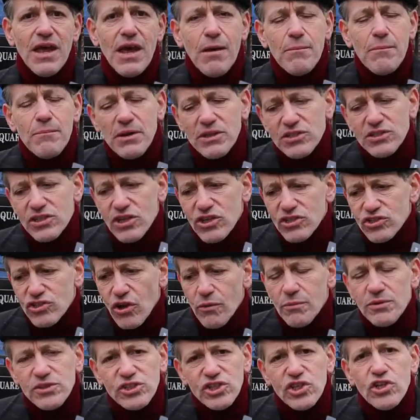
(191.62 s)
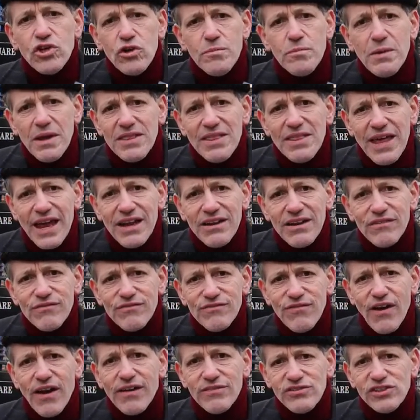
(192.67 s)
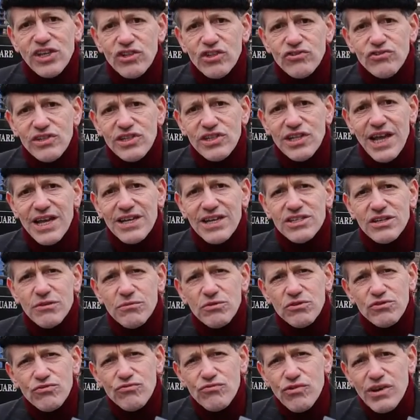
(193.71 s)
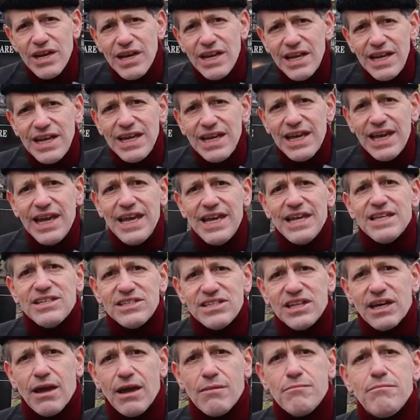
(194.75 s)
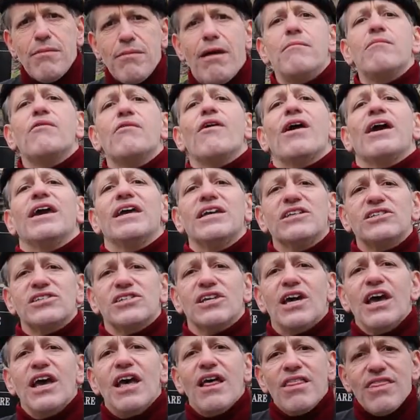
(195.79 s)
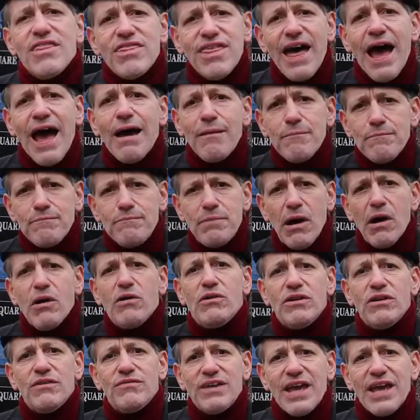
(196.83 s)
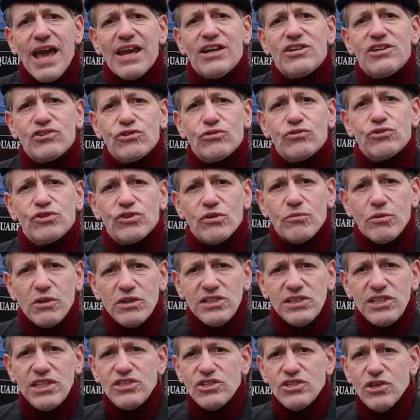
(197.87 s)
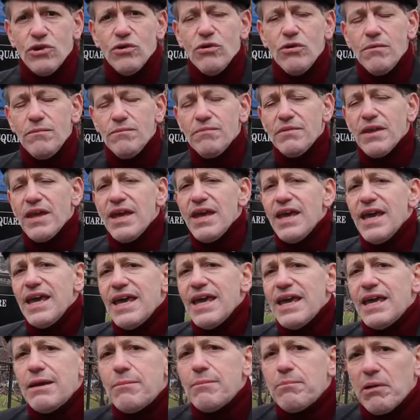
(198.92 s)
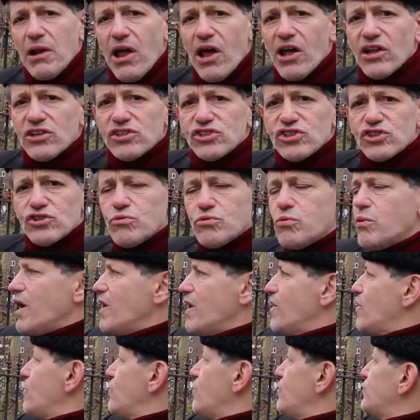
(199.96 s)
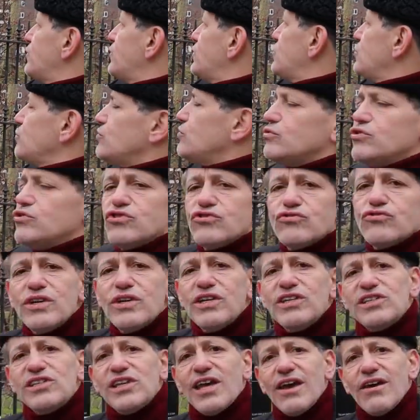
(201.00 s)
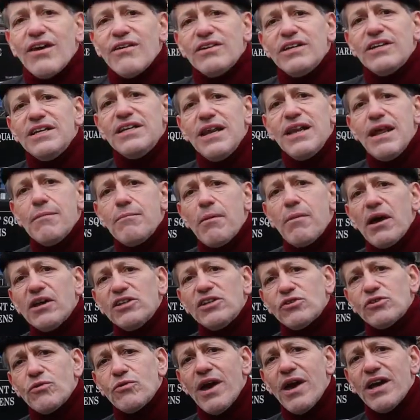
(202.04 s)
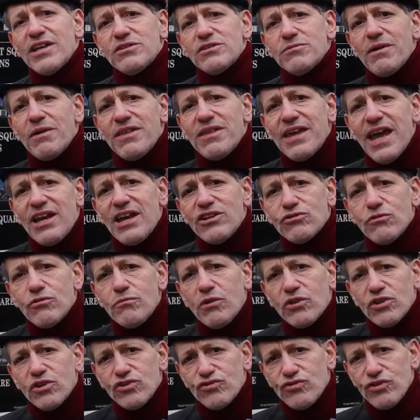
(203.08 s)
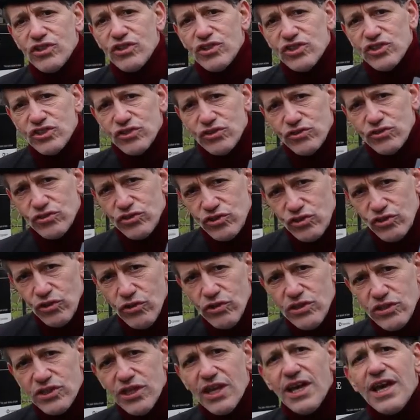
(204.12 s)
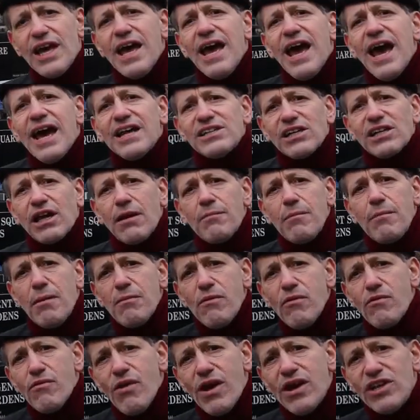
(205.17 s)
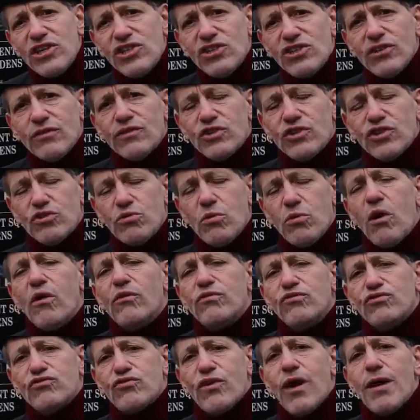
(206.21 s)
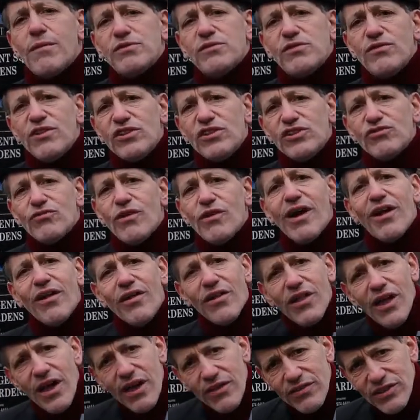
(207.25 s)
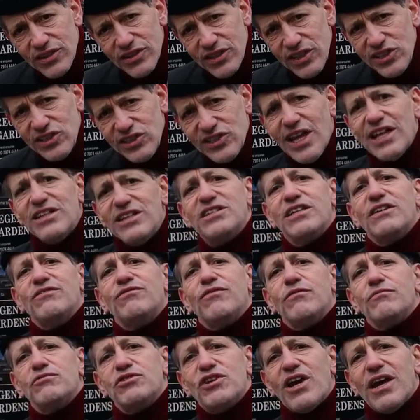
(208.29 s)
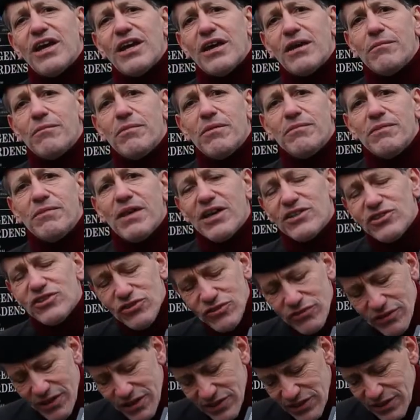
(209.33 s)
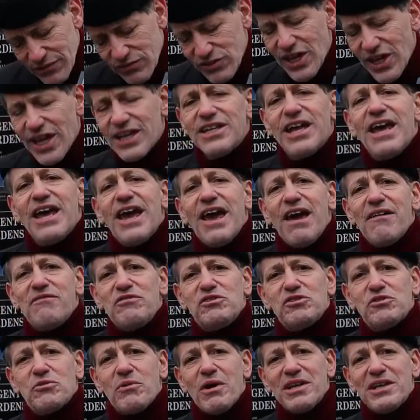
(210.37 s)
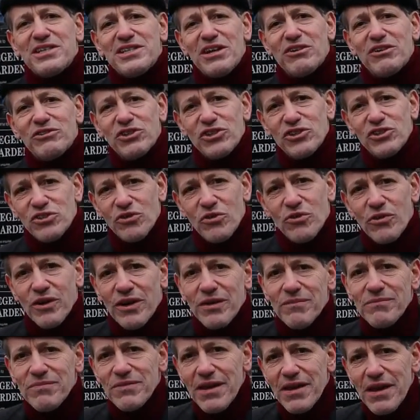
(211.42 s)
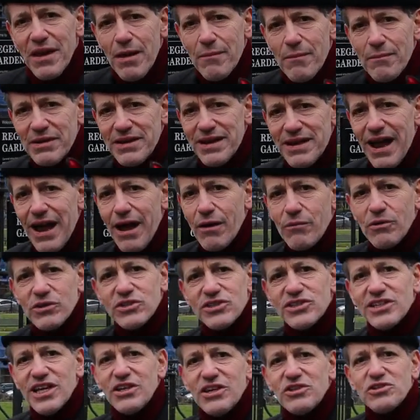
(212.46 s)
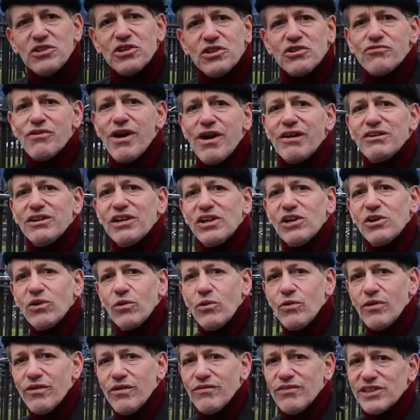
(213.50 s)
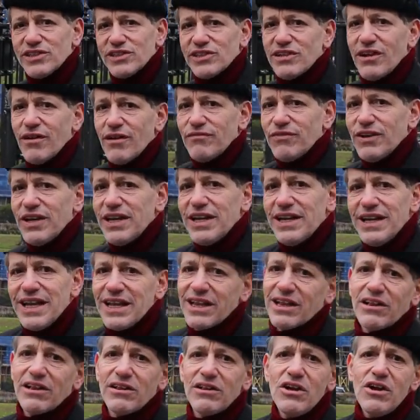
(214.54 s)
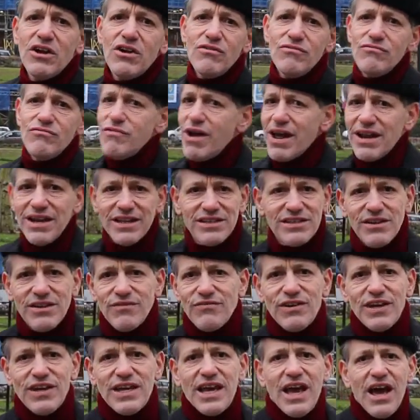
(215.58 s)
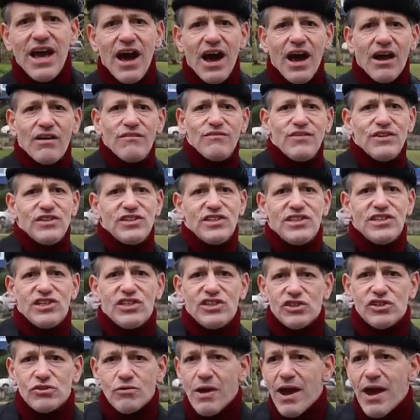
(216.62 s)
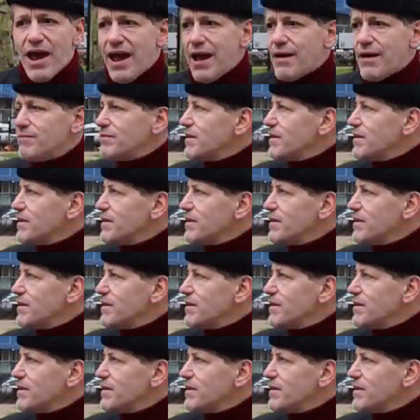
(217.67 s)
But Thomas Cubitt then, 5 centuries later, was really keen to commemorate that bone of the angel. So what does he do? He plants 12 huge trees here in a nearby square to where the Angel Monastery stood as a commemoration of the 12 tribes of Israel that descended from Jacob. As I've said, every square tells a story. But now I want to take you to the crowning glory of this lovely little, relatively unvisited square.